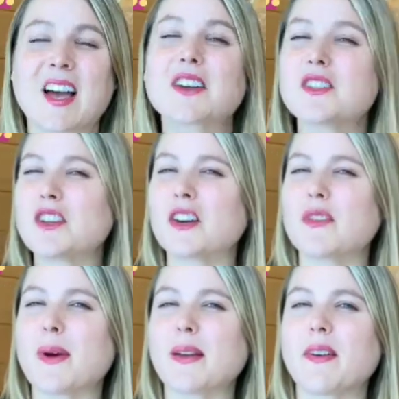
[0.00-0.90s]
A good chunk
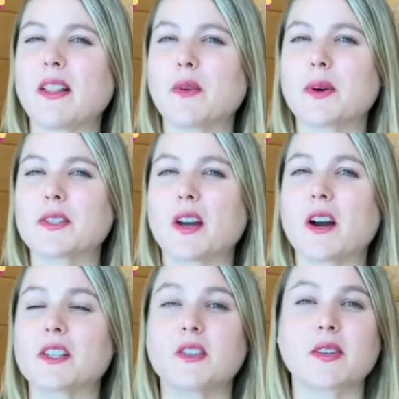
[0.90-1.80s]
of my followers
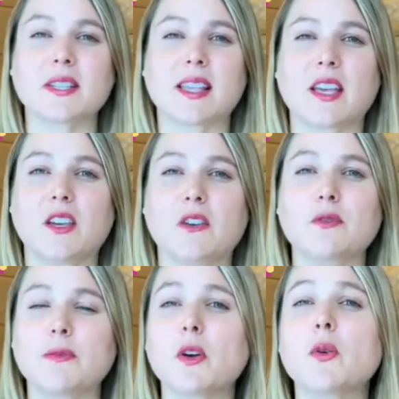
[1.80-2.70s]
are students like
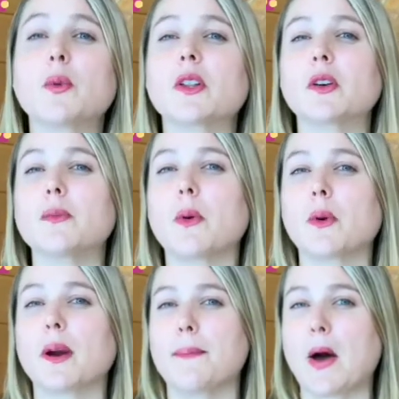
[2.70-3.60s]
you who want to learn
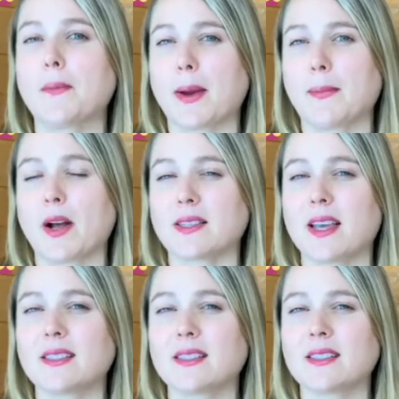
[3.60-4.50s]
more about my
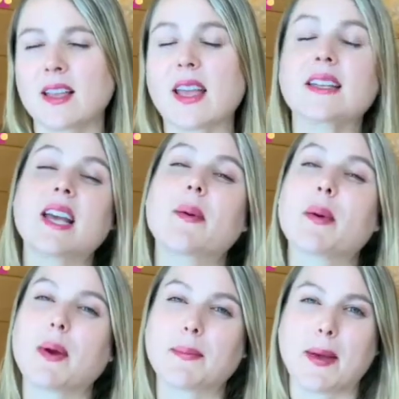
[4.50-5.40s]
process and how I
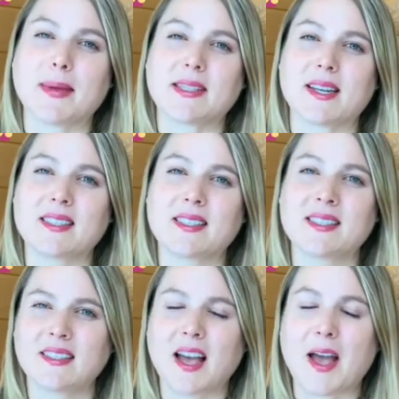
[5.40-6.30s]
run my business.
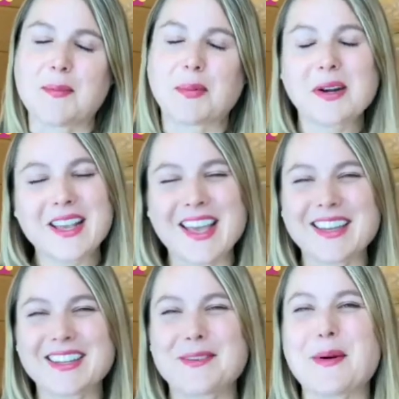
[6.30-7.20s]
I'm pretty
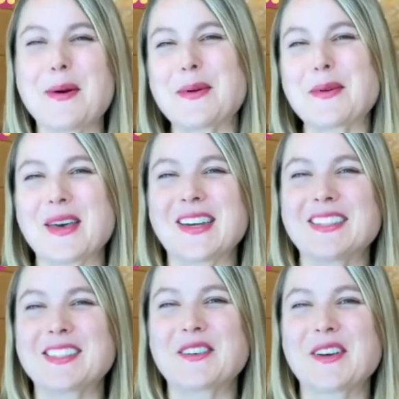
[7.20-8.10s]
candid about both on
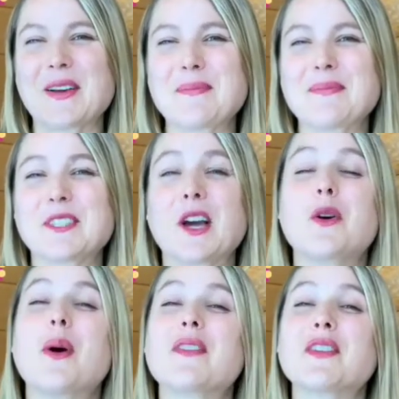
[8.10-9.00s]
Instagram, so
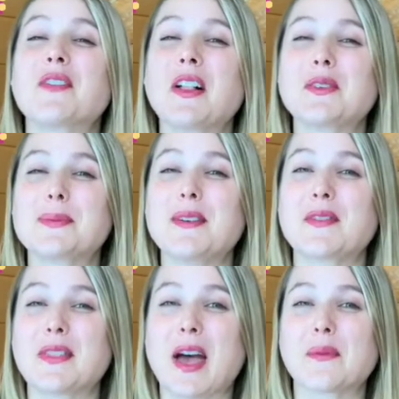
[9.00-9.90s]
whoever follows me
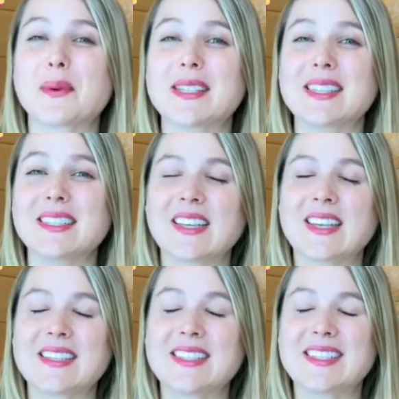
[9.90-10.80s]
for that reason
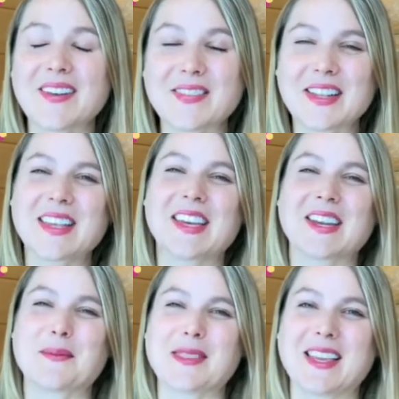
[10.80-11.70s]
is definitely
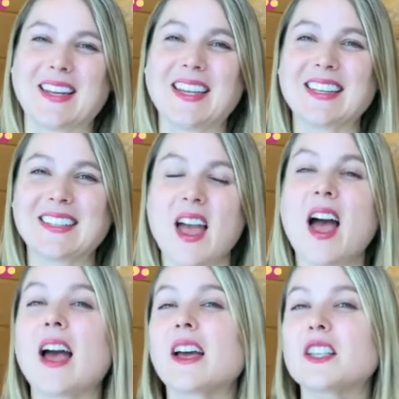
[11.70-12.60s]
getting what they need.
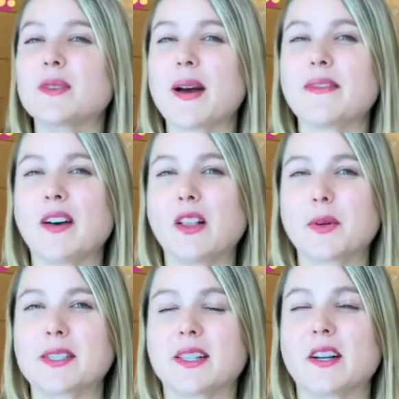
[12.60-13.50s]
I also have
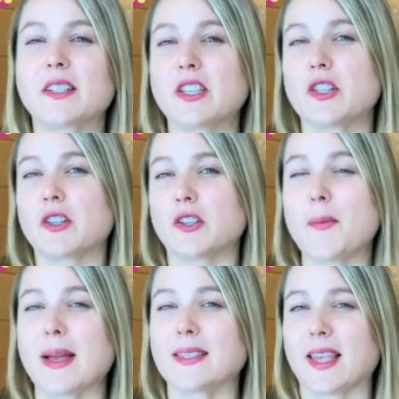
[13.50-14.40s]
followers that are digital
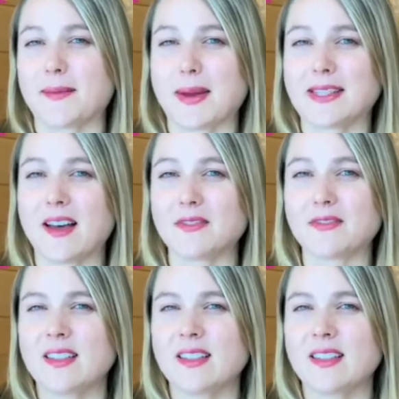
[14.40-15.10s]
nomads like myself.